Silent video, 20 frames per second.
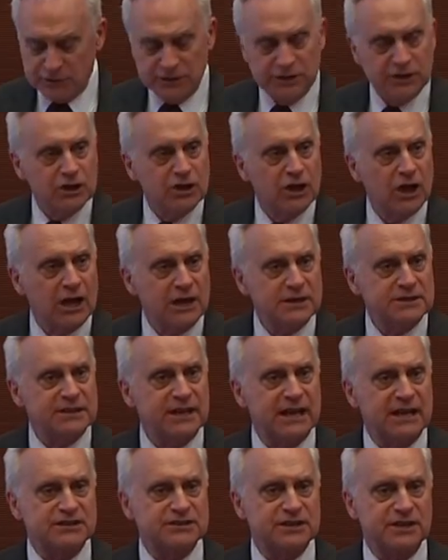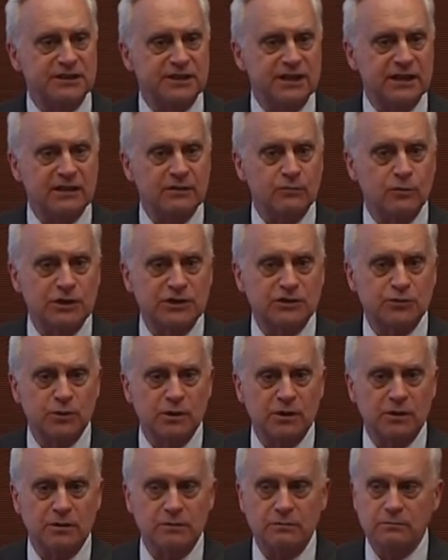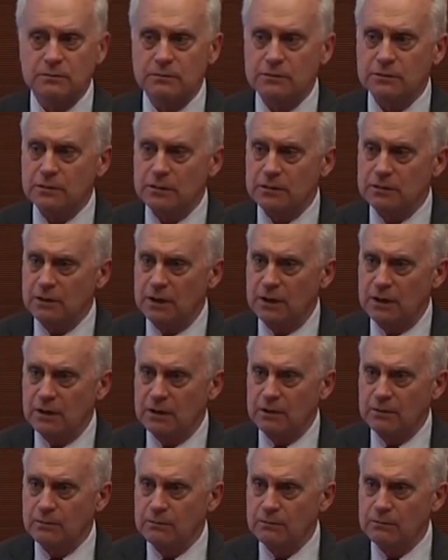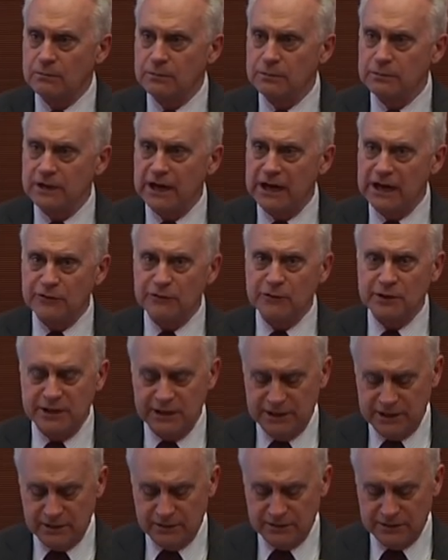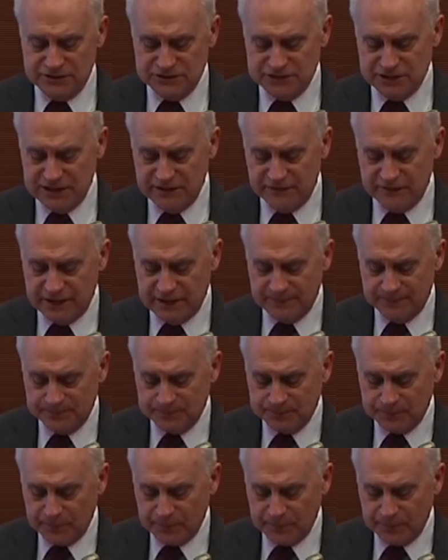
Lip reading: really the context, I think, in which we're gathering here this evening.